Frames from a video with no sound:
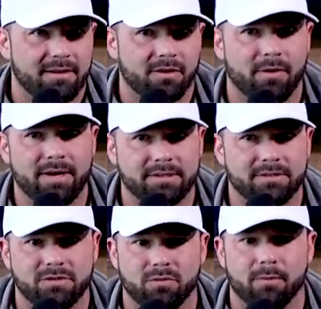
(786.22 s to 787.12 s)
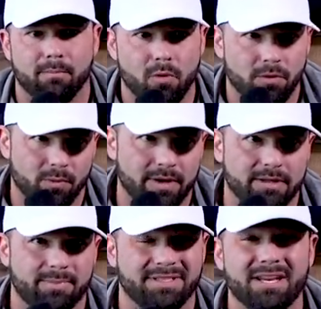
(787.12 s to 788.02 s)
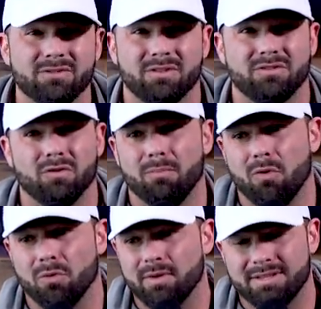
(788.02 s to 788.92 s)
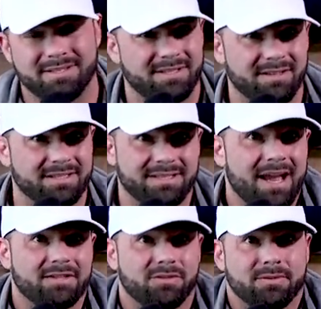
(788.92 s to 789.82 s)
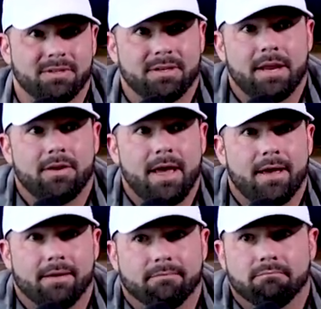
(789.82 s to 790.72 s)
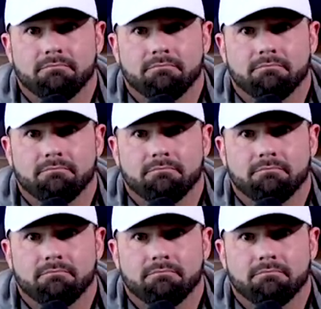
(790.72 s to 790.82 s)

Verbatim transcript: the greatness that you were born with, the potential that you were born with, is still inside you until the day you die.